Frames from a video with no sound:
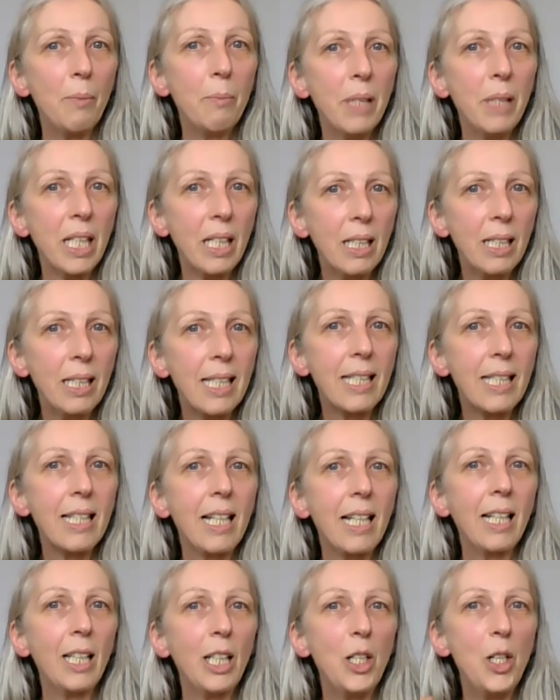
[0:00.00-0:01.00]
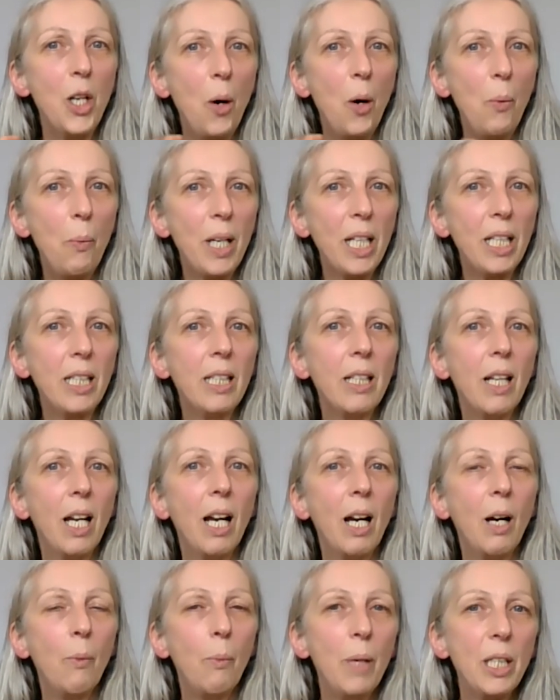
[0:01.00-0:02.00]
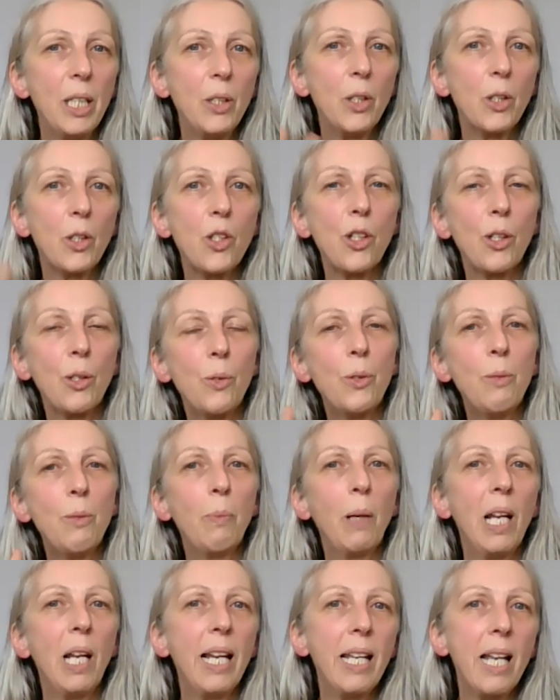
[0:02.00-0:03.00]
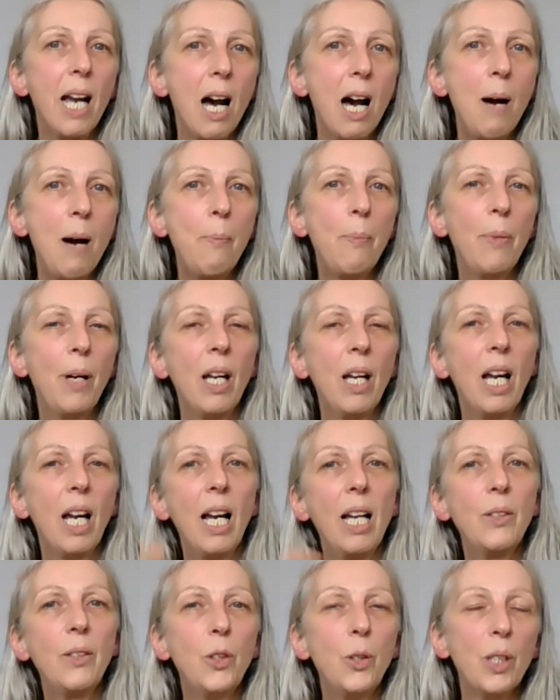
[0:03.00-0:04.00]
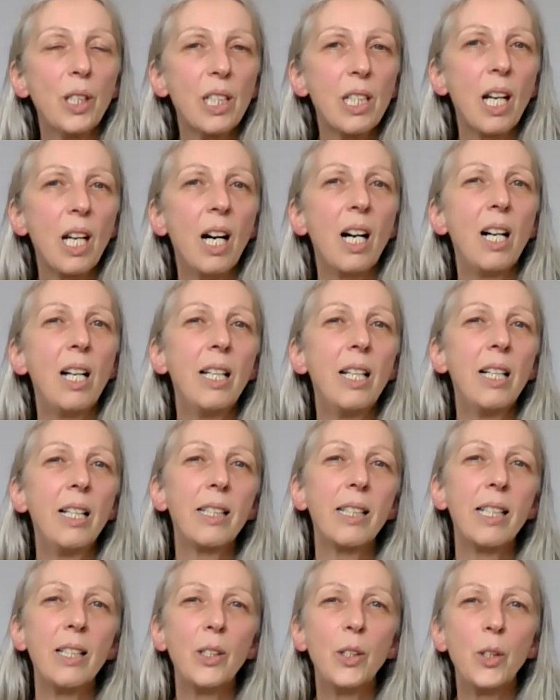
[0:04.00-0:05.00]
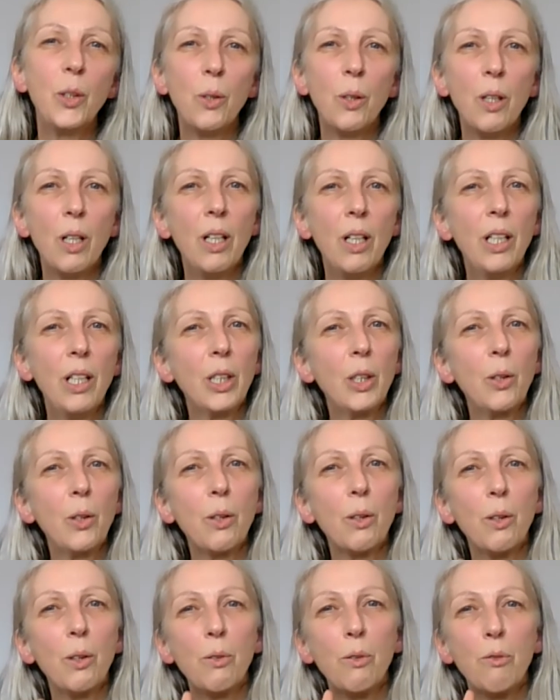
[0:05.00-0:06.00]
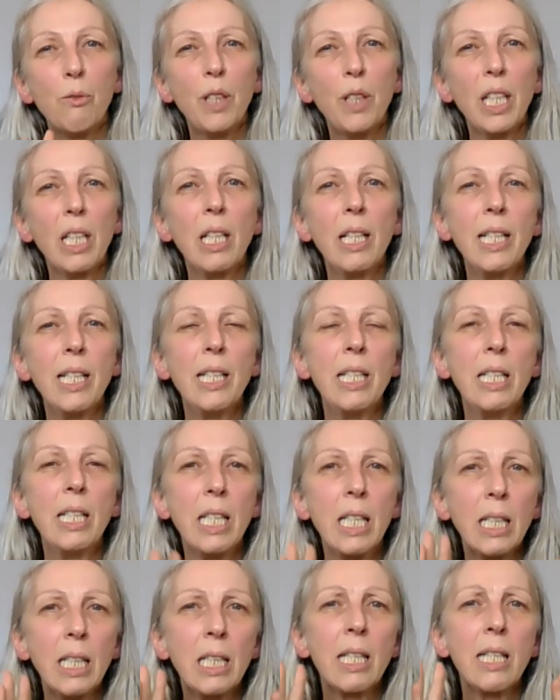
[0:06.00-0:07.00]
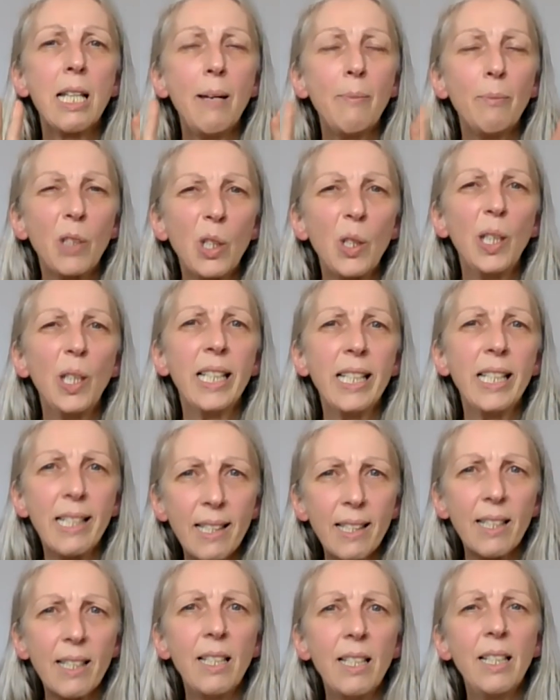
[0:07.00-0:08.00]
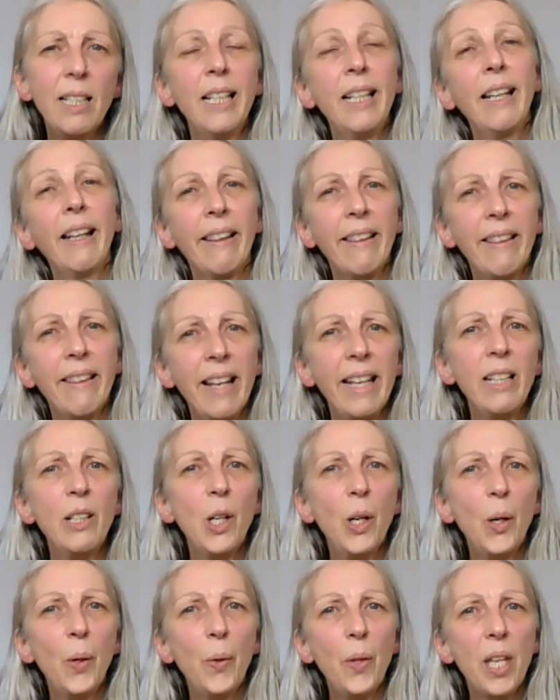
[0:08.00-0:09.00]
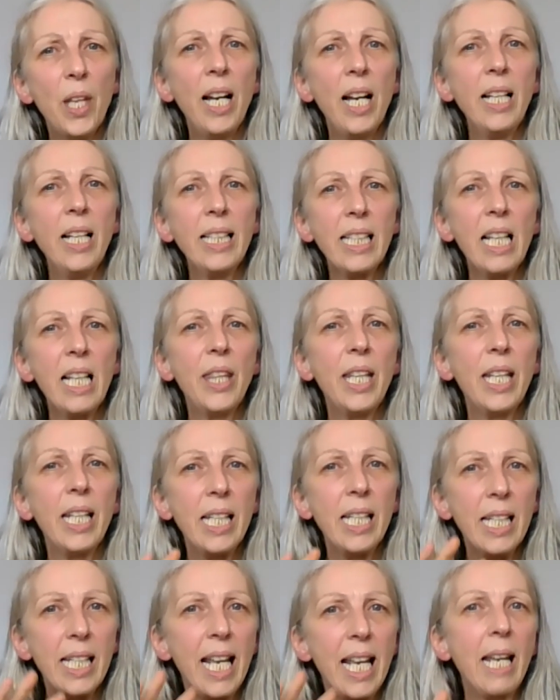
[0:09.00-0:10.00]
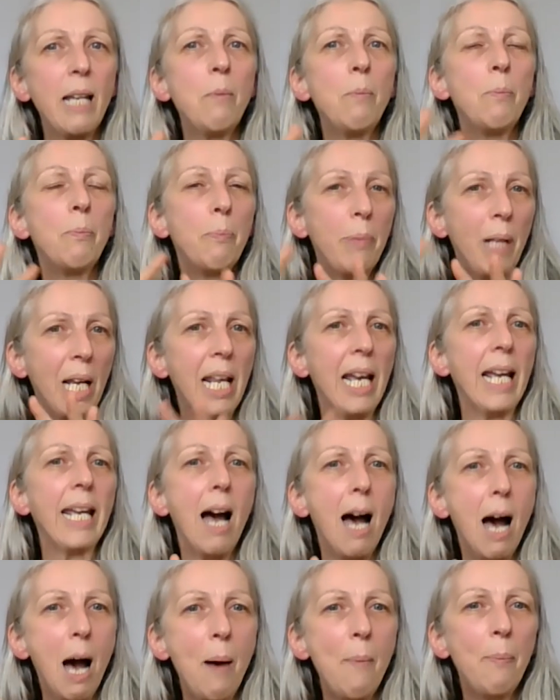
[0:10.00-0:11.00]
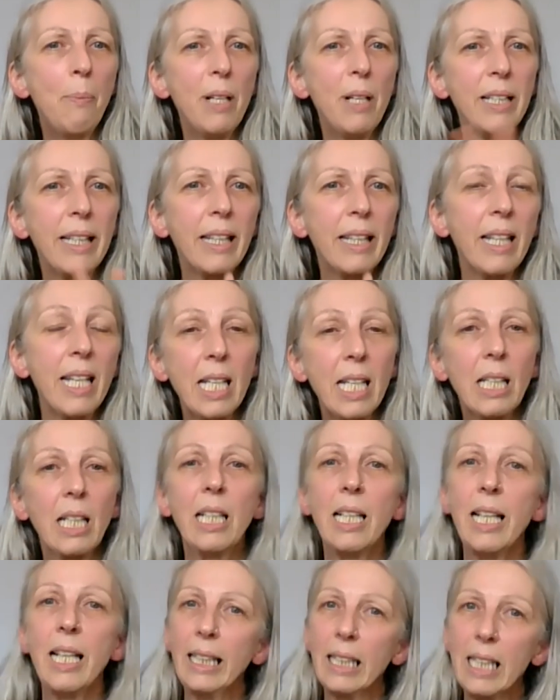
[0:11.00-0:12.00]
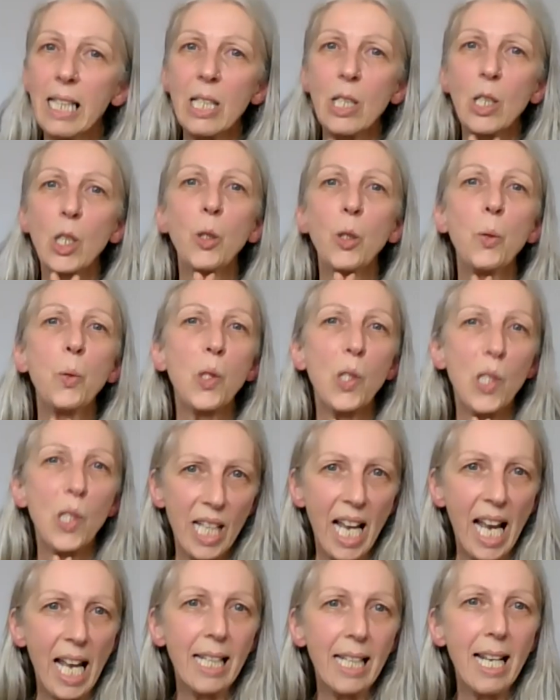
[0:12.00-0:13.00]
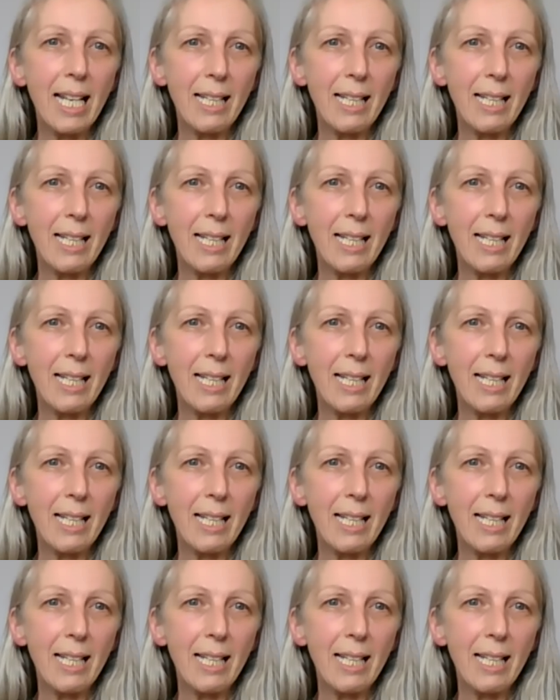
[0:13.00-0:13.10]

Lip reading: means, when your children play up and you're tired and you really need them to listen, they know that, and then they play up and think, let's use that